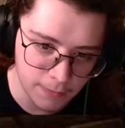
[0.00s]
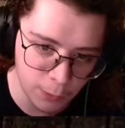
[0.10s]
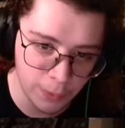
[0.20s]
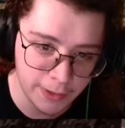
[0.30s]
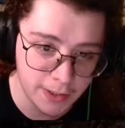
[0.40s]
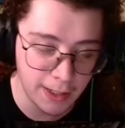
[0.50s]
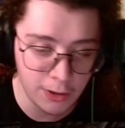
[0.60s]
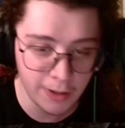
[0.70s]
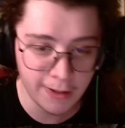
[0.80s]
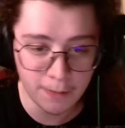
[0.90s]
Once again, you
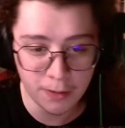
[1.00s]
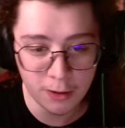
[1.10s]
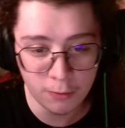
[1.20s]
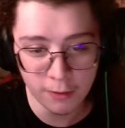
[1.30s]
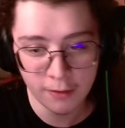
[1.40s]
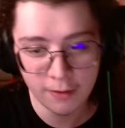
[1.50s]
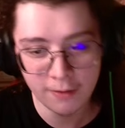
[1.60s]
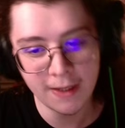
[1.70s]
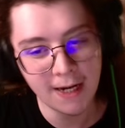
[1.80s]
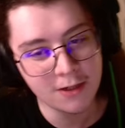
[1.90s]
get a computer.
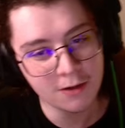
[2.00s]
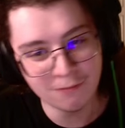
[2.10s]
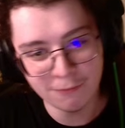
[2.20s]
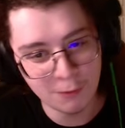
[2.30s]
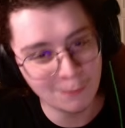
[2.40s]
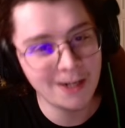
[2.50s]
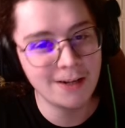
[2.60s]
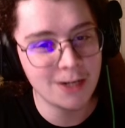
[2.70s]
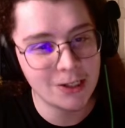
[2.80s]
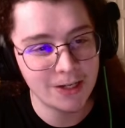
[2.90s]
That's a great
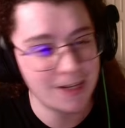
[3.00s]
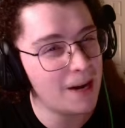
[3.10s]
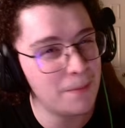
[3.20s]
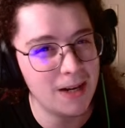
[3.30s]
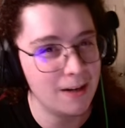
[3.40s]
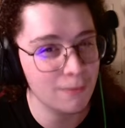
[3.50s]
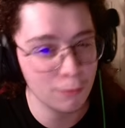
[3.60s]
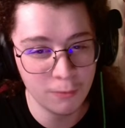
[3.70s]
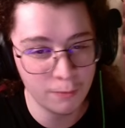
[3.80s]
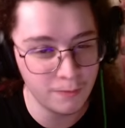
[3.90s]
addition. Not many of
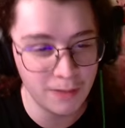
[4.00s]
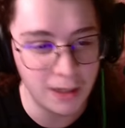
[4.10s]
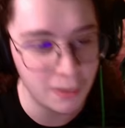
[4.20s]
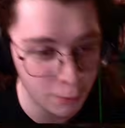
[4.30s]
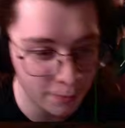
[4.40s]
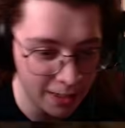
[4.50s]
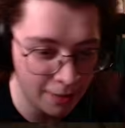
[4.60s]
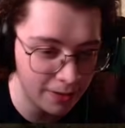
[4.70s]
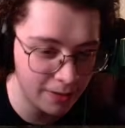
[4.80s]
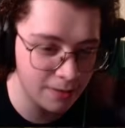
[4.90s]
the rooms have
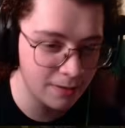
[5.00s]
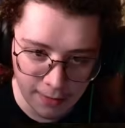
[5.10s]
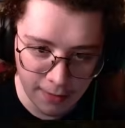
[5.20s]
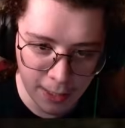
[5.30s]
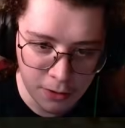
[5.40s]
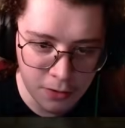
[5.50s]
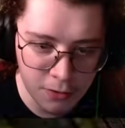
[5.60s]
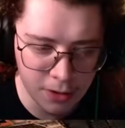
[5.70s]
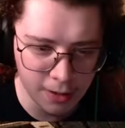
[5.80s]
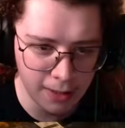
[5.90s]
these. I also
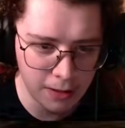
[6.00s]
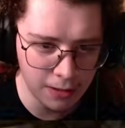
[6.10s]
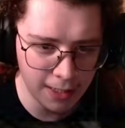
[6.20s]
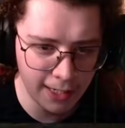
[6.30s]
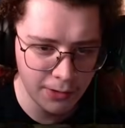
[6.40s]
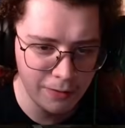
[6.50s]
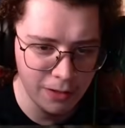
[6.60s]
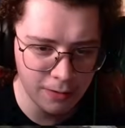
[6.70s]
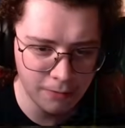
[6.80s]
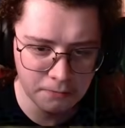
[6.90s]
just like the layout of it.